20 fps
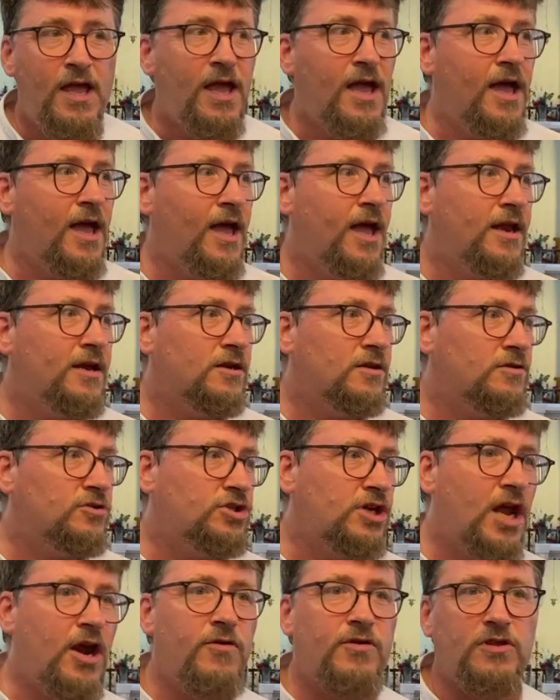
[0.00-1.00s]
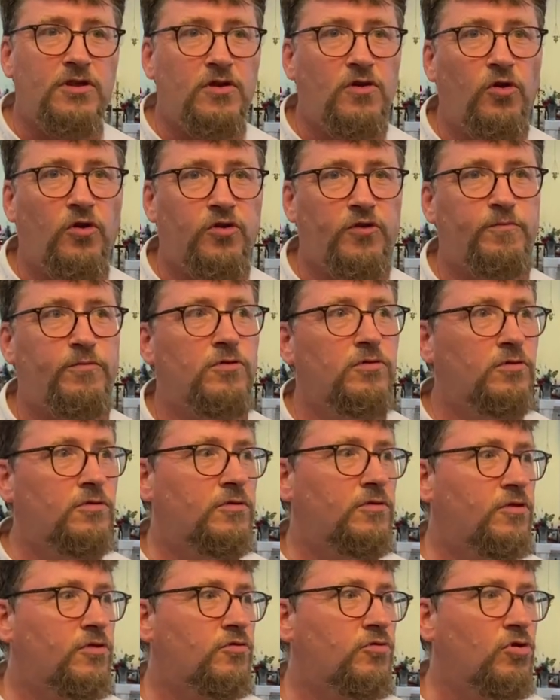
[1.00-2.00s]
and sharing the
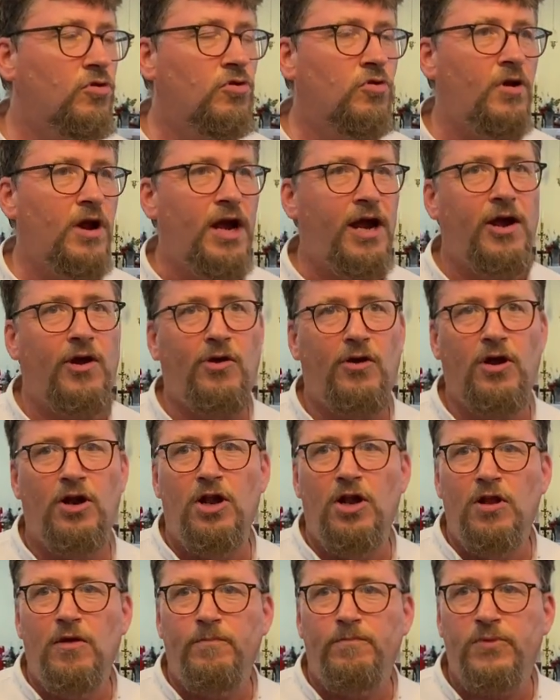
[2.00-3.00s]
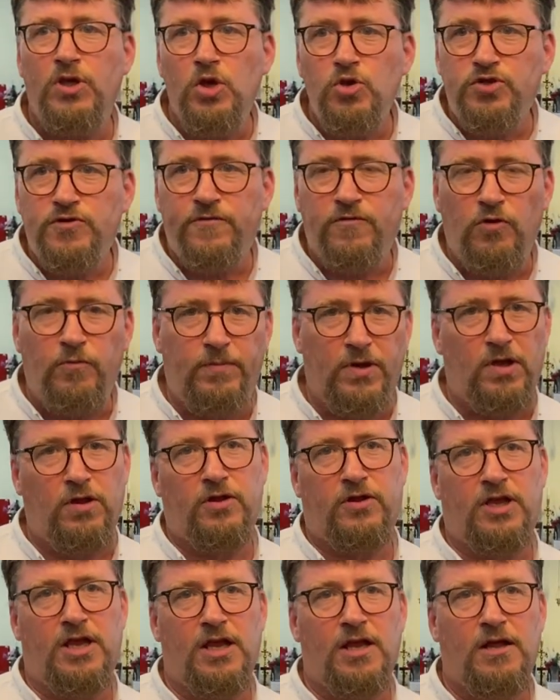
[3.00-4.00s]
gospel through our beautiful
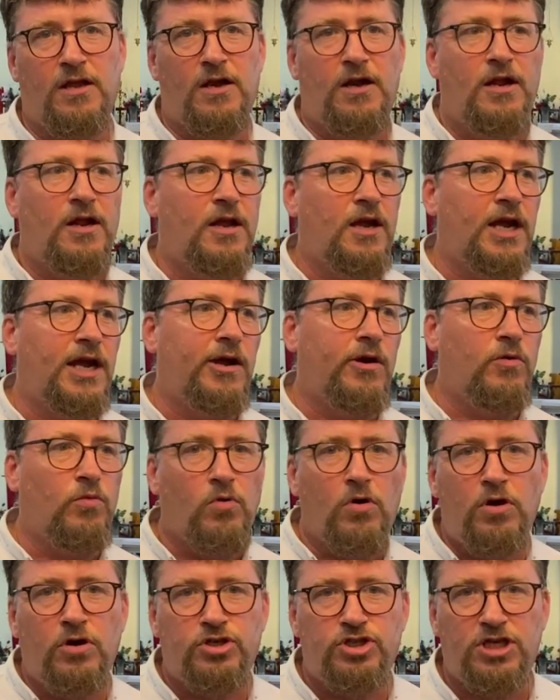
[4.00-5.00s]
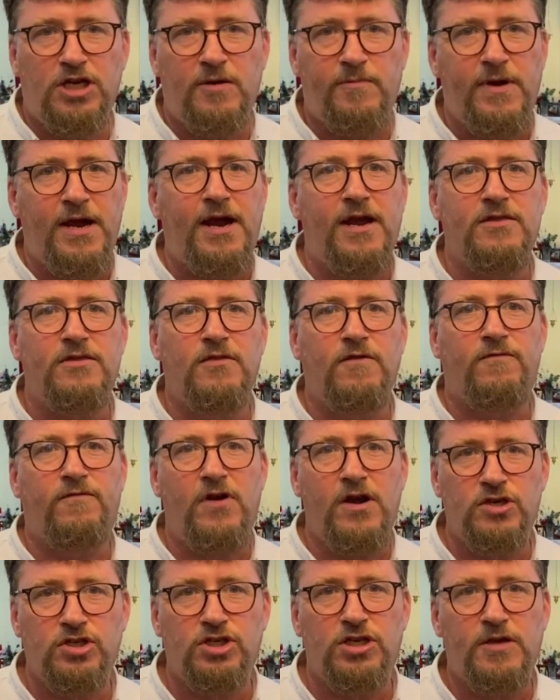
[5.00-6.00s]
building, our worship, and the
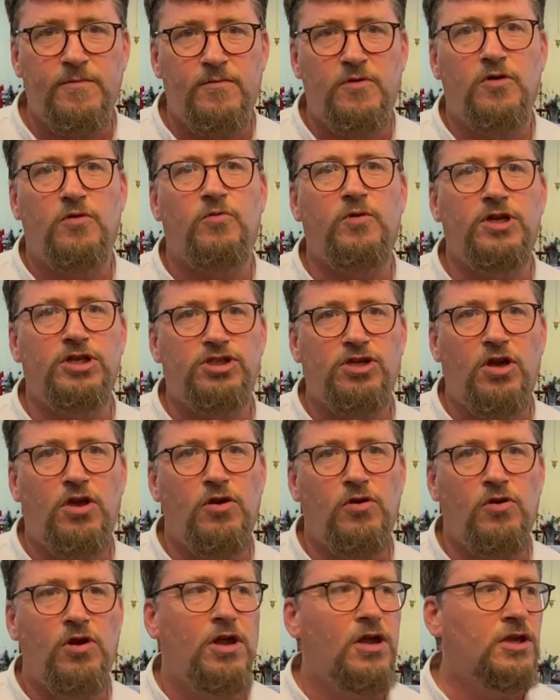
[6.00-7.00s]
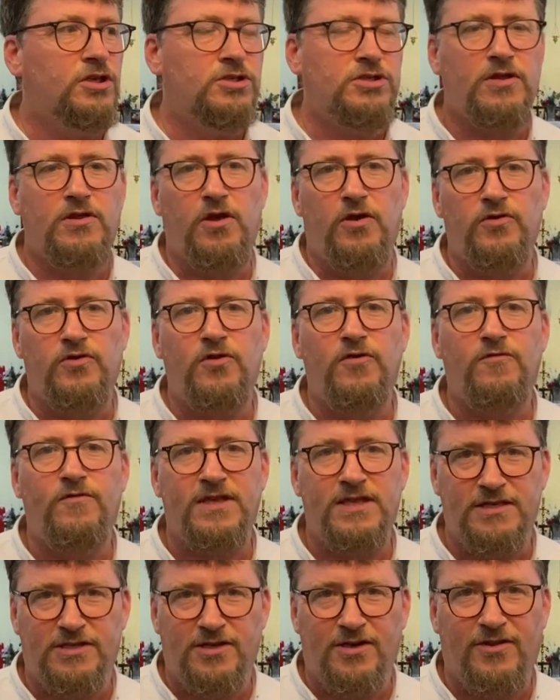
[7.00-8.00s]
friendship that we show to those who
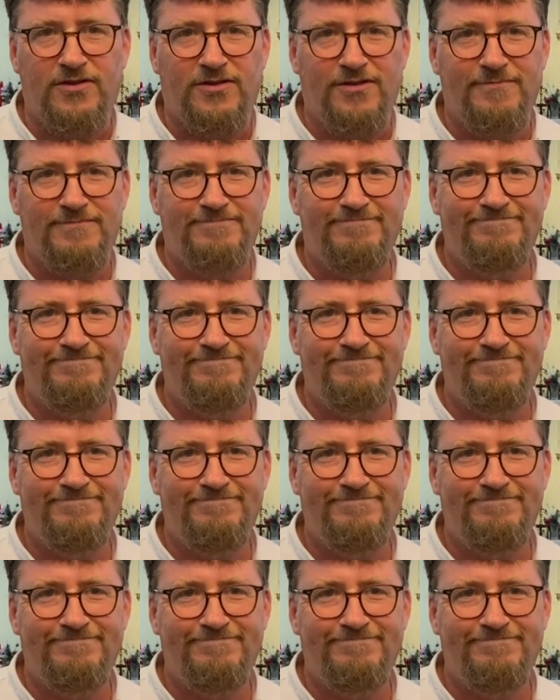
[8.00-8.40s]
visit us.